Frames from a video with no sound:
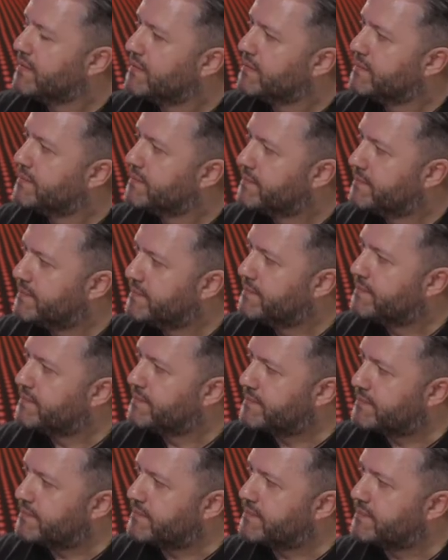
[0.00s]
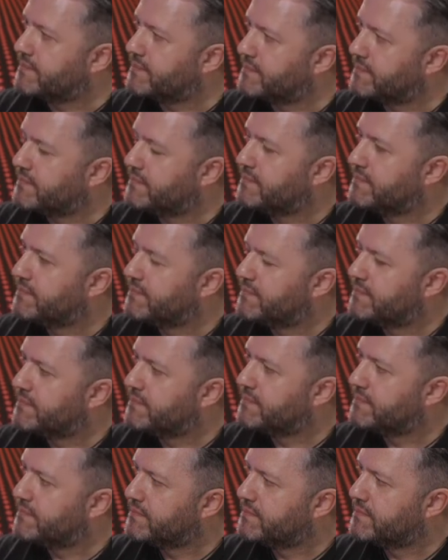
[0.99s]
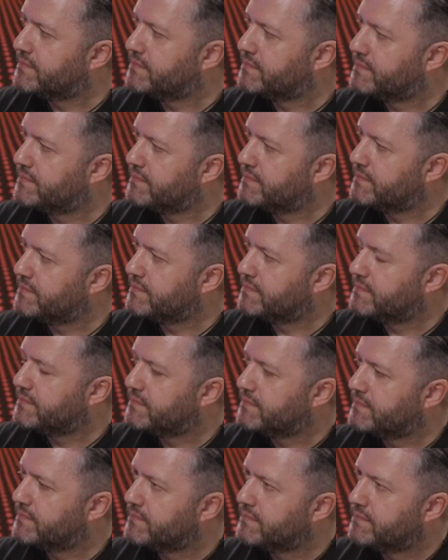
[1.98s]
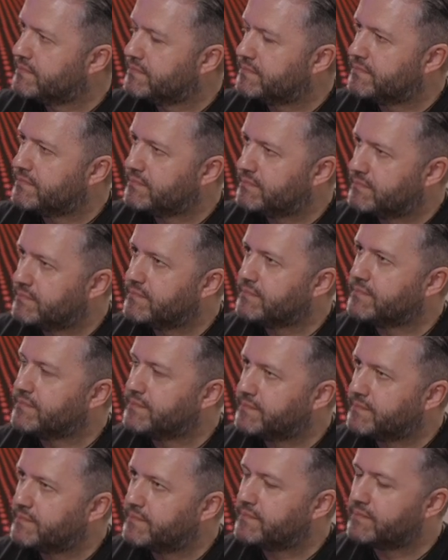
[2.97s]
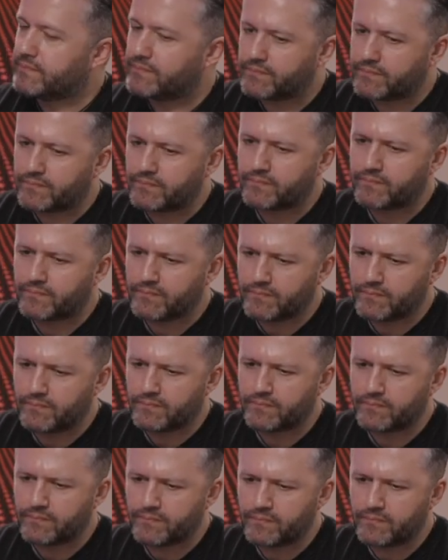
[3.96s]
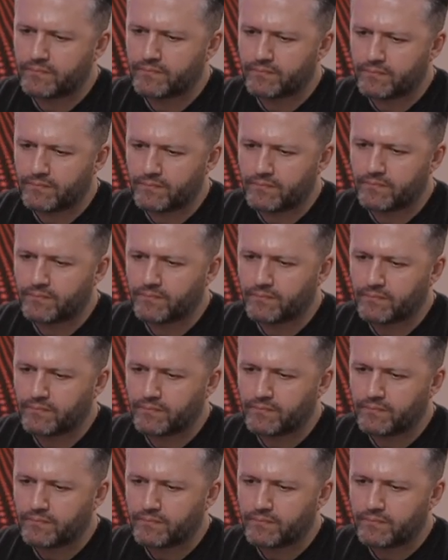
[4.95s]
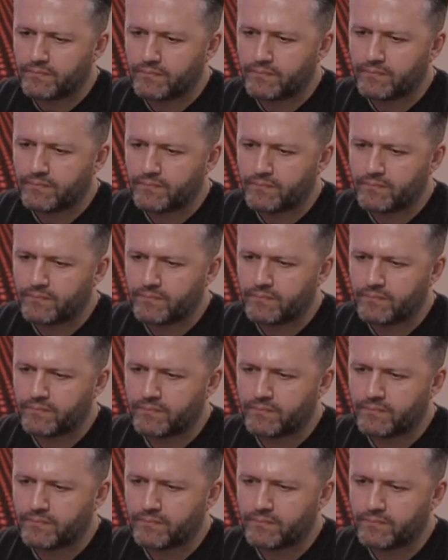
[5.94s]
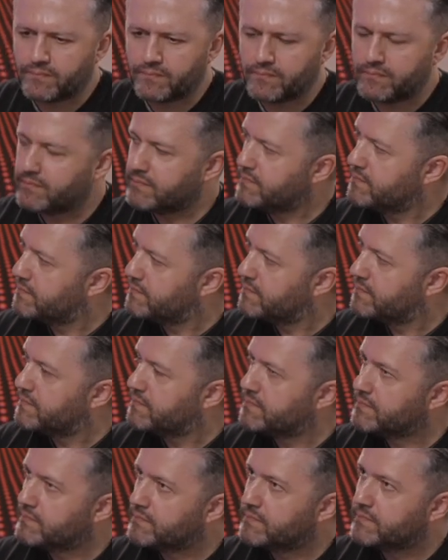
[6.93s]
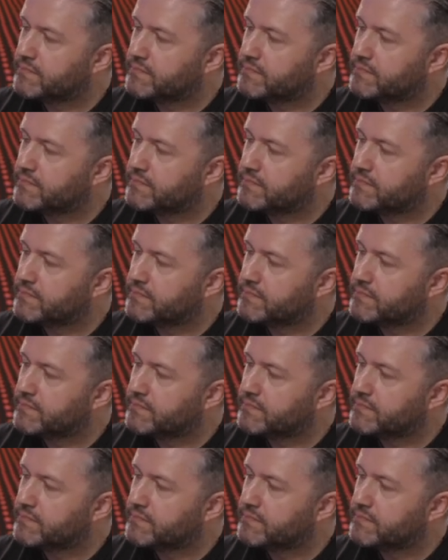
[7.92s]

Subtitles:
The person shown says nothing.